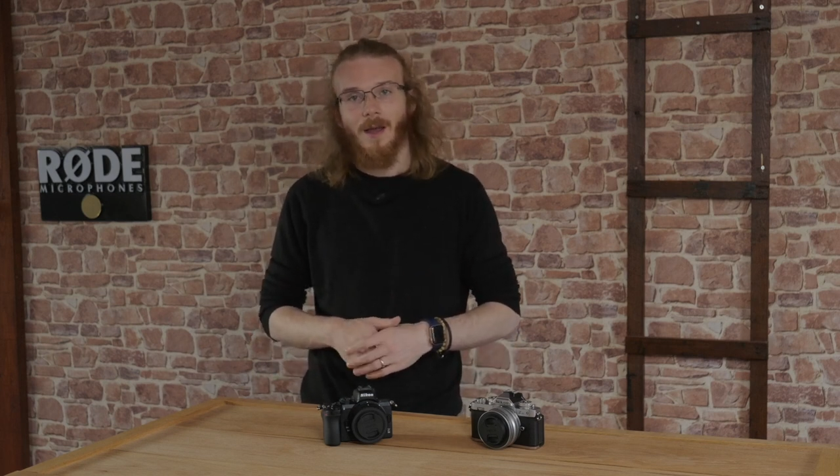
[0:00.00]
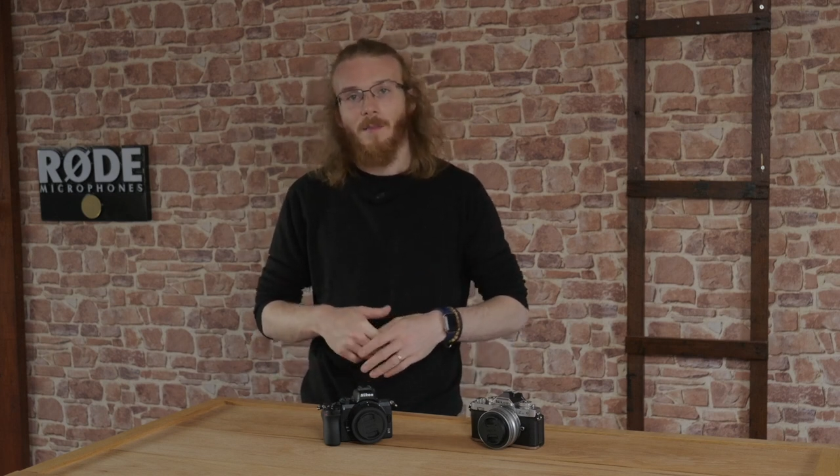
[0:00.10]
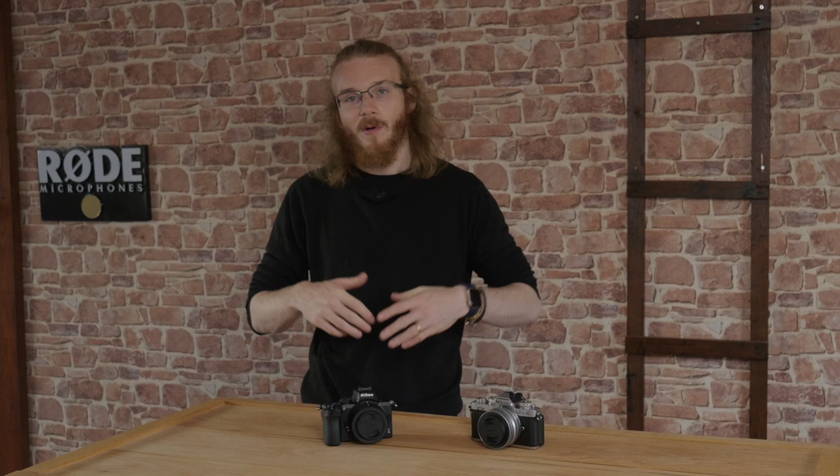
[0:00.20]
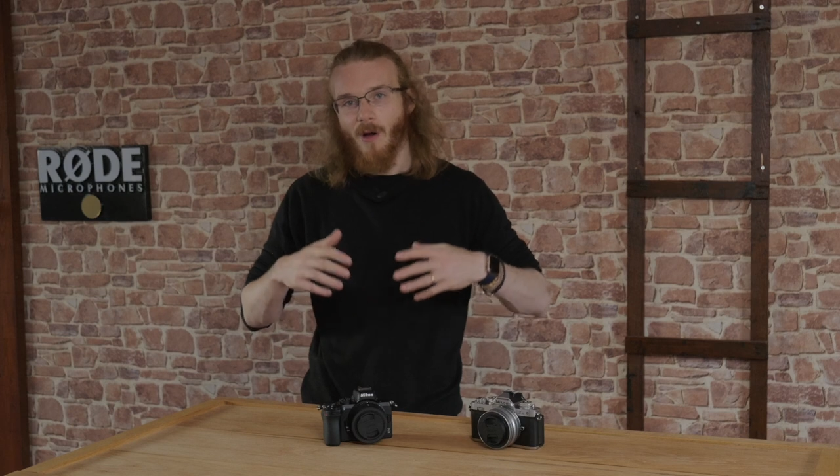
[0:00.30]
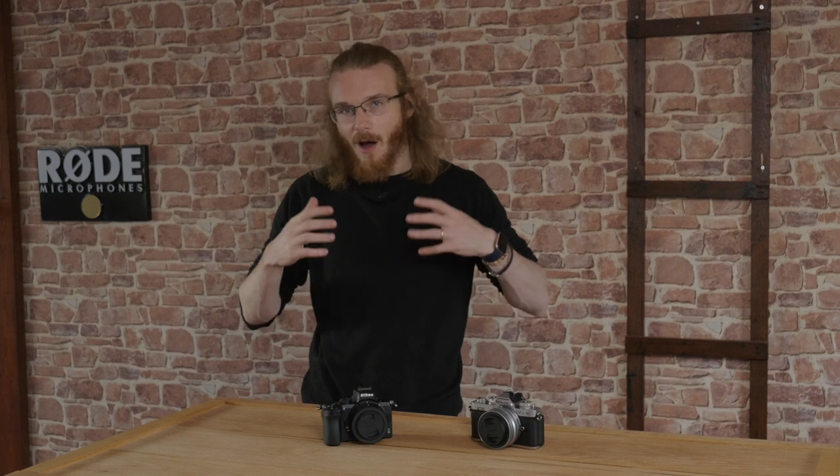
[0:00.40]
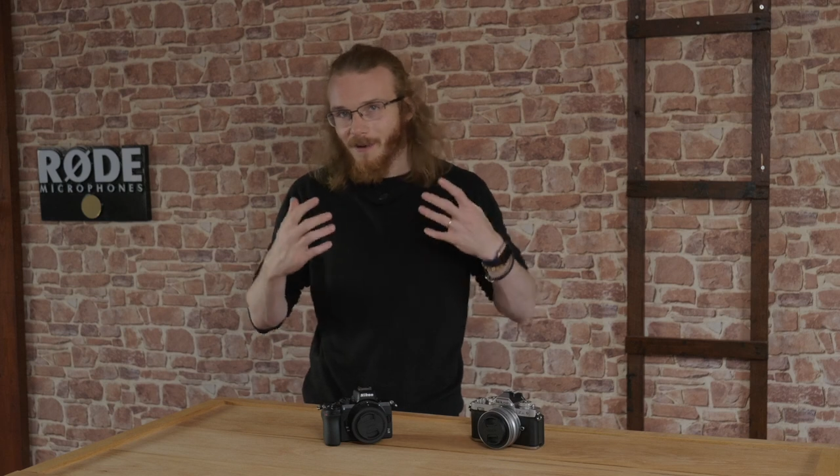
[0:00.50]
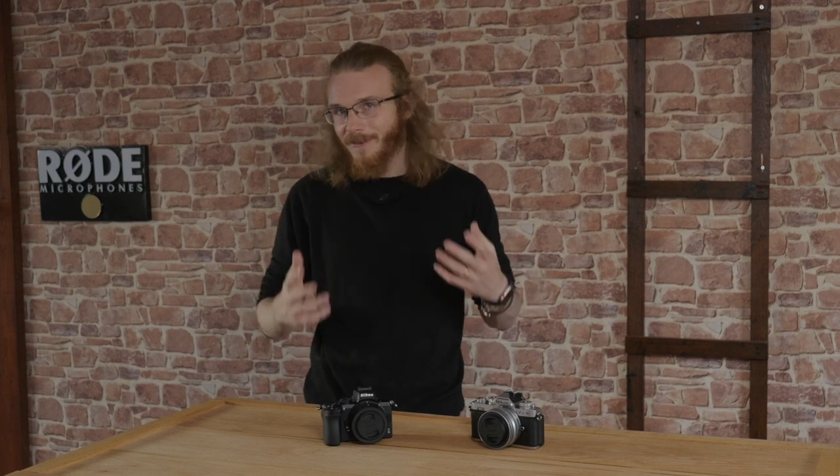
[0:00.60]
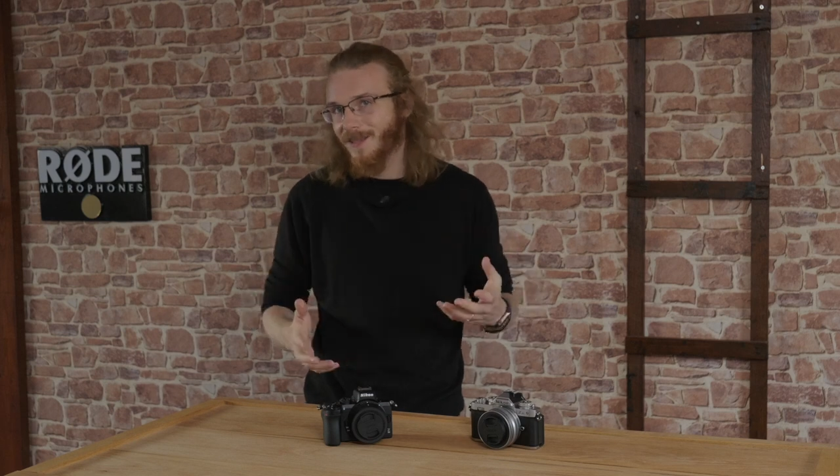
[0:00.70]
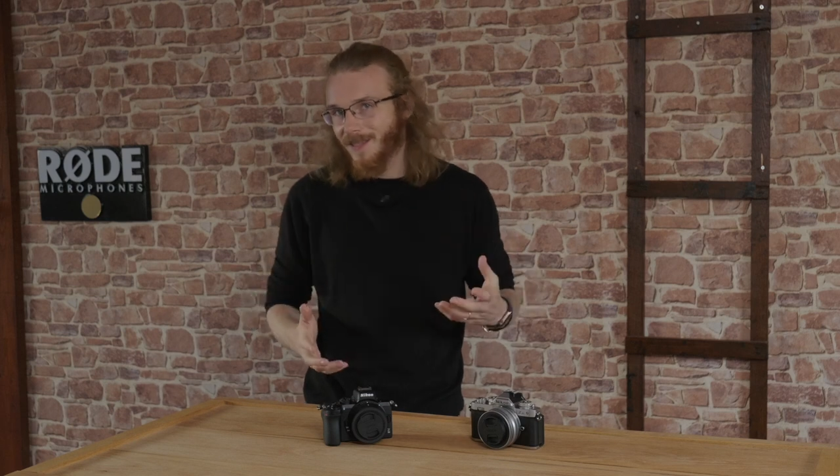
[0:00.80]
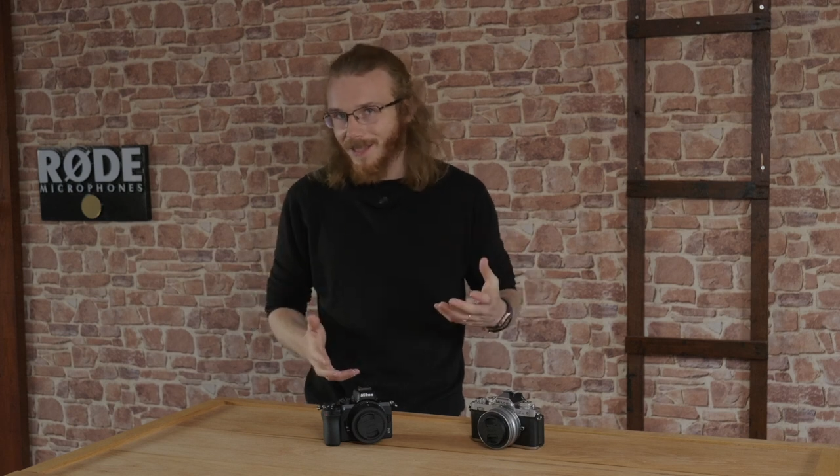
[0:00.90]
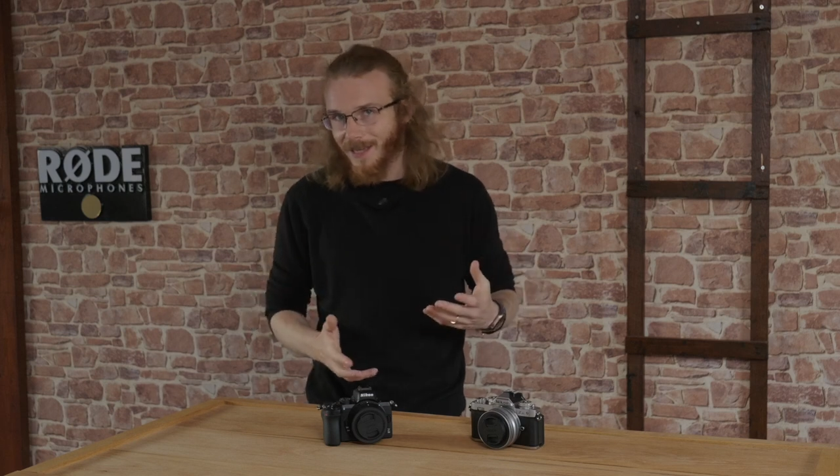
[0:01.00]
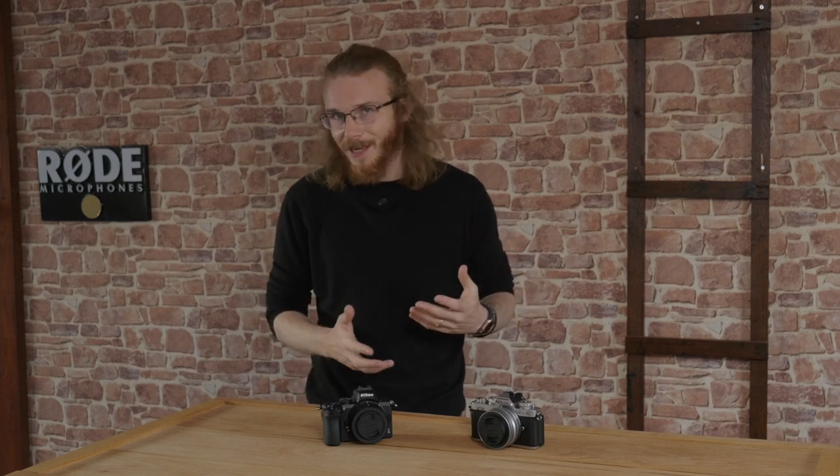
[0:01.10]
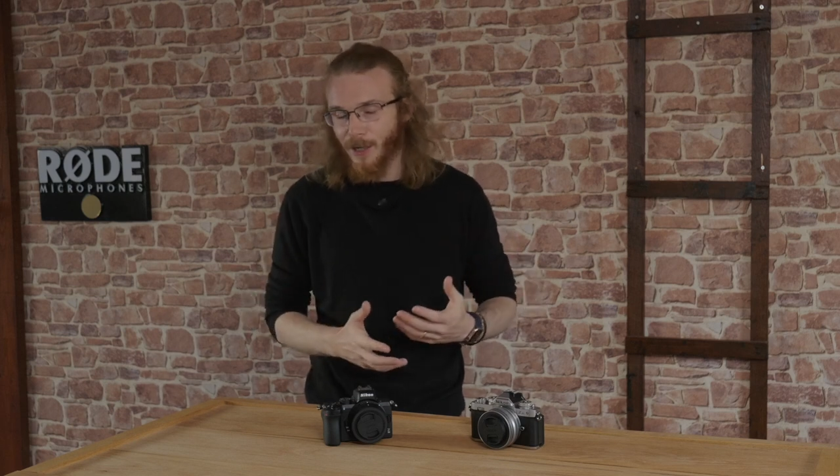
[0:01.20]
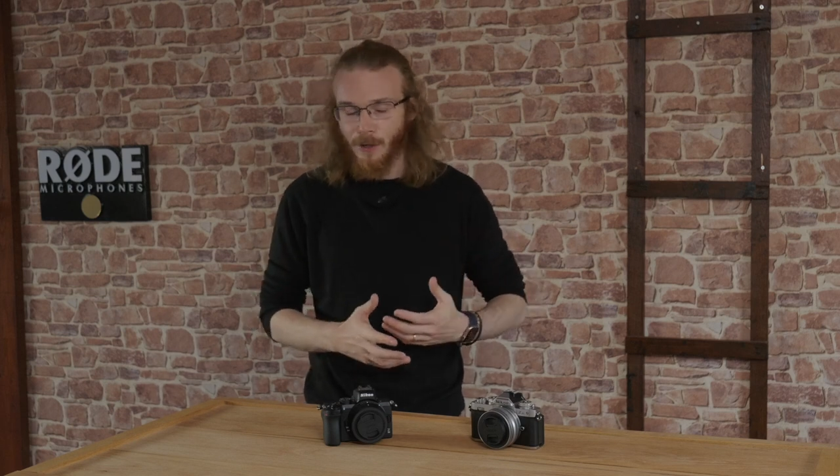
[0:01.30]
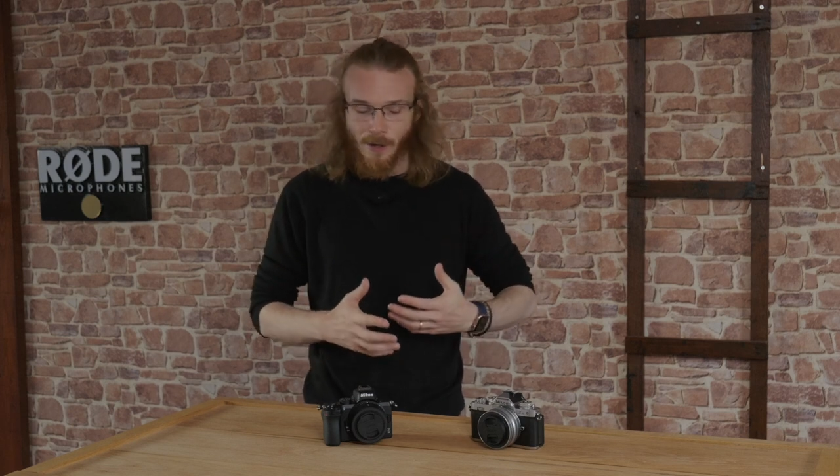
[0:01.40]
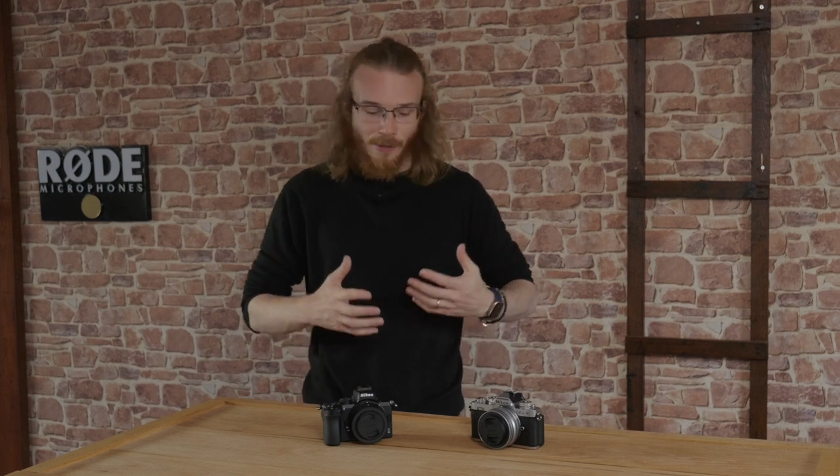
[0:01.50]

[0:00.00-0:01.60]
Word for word: But obviously here,